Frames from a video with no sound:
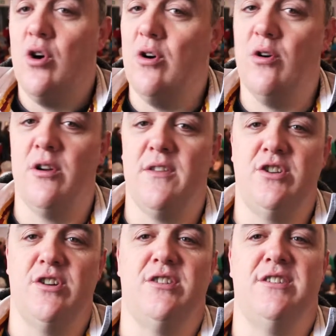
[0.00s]
All of the
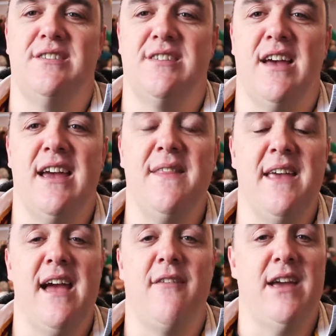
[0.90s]
churches in
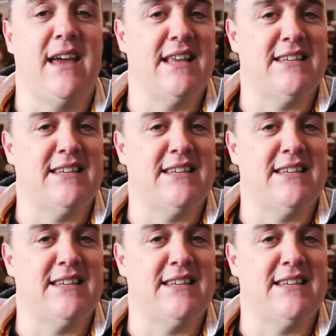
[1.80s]
the area get